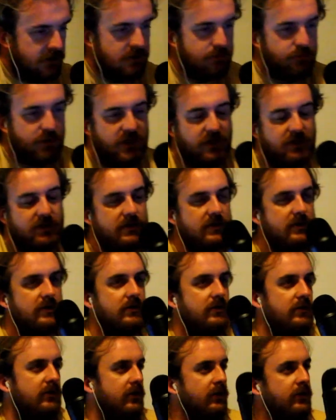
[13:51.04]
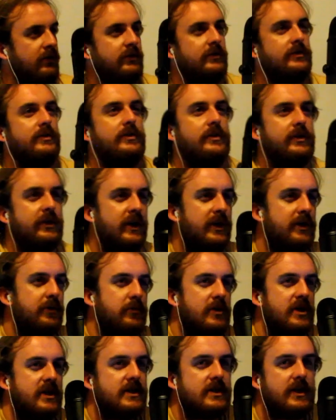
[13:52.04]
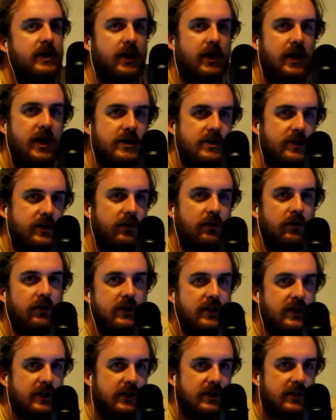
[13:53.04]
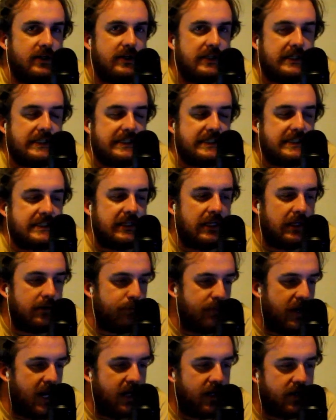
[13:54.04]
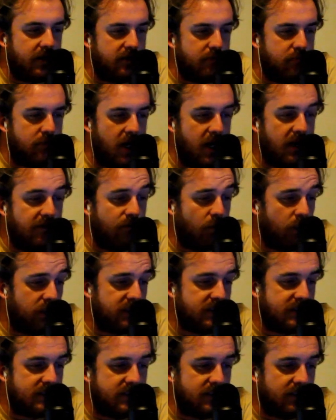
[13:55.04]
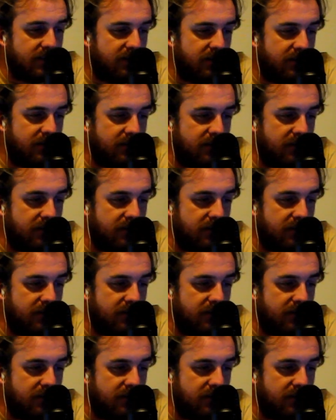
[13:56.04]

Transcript: It's a bit hit and miss, like occasionally I'll slip back into my voice.